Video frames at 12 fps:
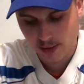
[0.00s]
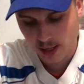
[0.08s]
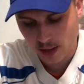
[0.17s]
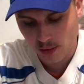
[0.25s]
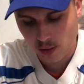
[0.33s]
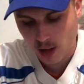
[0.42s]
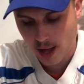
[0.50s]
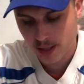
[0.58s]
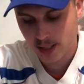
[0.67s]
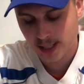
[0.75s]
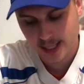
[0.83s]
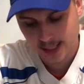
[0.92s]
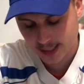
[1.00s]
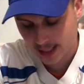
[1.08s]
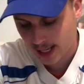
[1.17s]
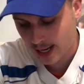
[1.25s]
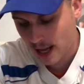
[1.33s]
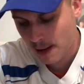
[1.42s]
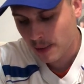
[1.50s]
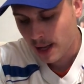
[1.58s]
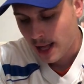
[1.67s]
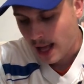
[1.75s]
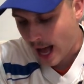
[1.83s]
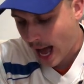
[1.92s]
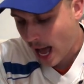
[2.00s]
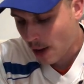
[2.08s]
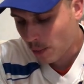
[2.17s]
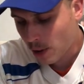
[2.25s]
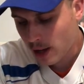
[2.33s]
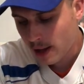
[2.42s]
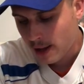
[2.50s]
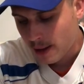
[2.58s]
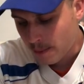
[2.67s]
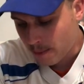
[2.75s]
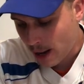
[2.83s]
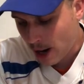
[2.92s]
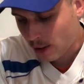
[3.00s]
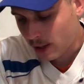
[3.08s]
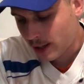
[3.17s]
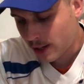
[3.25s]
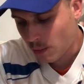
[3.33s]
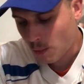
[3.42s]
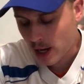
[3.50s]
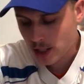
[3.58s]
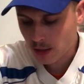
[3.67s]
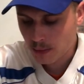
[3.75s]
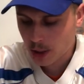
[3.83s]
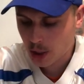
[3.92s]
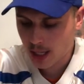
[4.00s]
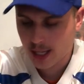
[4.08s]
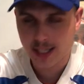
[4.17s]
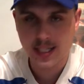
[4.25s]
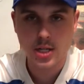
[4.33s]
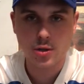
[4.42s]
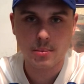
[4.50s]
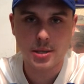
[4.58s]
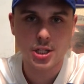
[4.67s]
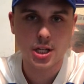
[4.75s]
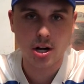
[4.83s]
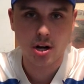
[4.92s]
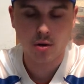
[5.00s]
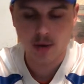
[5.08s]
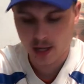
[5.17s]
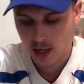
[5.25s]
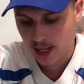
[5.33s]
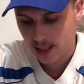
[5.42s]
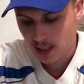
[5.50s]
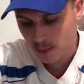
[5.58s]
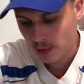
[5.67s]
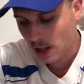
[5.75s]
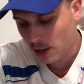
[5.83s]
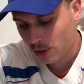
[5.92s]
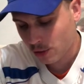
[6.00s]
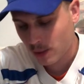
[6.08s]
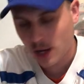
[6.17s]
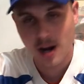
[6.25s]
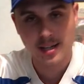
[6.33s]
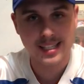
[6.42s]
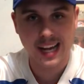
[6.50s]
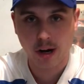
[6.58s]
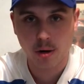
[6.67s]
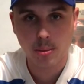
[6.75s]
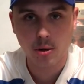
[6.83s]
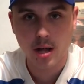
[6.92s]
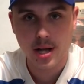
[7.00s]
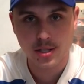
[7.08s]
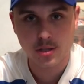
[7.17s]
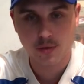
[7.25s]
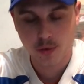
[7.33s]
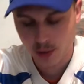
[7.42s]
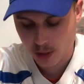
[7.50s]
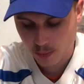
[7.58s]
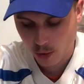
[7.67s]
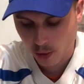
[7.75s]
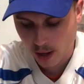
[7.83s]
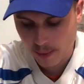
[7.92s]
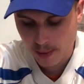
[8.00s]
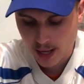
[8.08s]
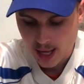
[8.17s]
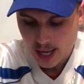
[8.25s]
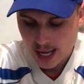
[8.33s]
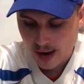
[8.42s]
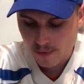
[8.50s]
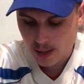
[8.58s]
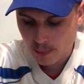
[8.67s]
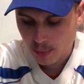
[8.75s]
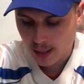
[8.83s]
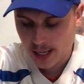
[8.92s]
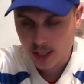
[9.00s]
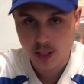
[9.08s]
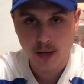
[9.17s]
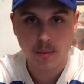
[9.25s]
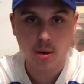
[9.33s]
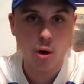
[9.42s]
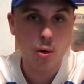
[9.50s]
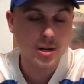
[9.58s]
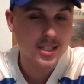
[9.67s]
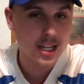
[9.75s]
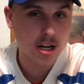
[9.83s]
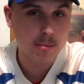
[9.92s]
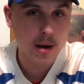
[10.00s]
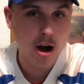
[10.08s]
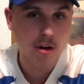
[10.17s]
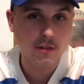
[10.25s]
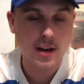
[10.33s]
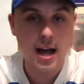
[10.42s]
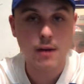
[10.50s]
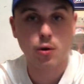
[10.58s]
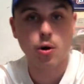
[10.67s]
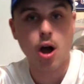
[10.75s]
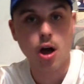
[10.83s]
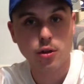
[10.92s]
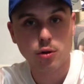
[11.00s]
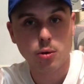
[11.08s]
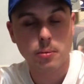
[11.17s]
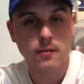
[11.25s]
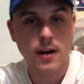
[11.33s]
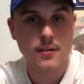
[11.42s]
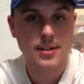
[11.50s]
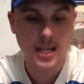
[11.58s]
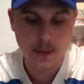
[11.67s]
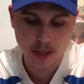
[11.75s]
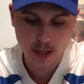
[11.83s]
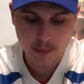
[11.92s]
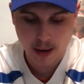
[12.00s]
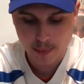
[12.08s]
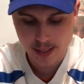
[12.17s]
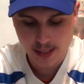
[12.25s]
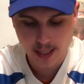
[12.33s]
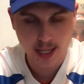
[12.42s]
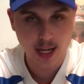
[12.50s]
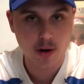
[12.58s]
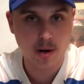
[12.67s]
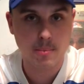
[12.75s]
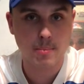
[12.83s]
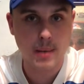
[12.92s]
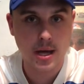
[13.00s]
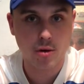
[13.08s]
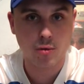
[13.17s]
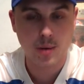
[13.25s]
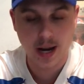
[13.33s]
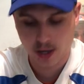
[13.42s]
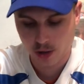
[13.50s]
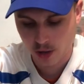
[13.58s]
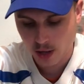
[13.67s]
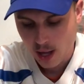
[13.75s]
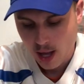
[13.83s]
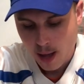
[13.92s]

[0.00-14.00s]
He lost to Texas A&M, Iowa, Maryland, Western Michigan, and Central Michigan aren't great losses, but the other three aren't terrible losses for this program. And if they played some lower tier Power 5 or other Group of 5 teams, they might be sitting here at a better record.